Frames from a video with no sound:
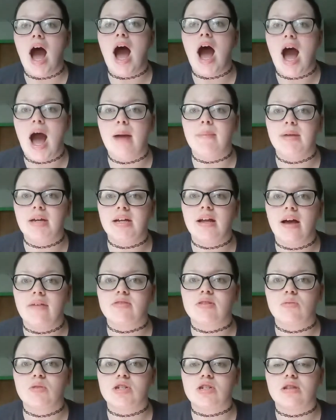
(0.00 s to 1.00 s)
I mean, I've
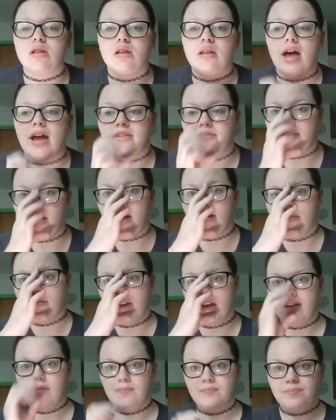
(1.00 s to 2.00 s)
squished the life out of
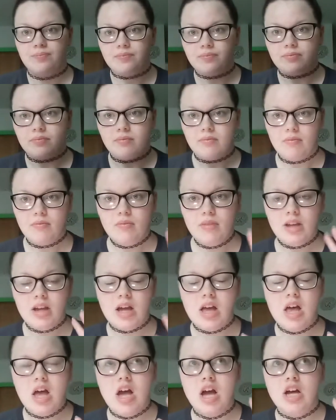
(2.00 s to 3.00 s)
it.
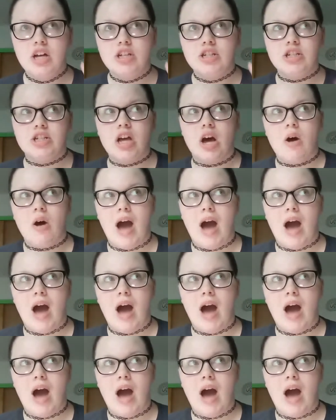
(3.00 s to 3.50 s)
So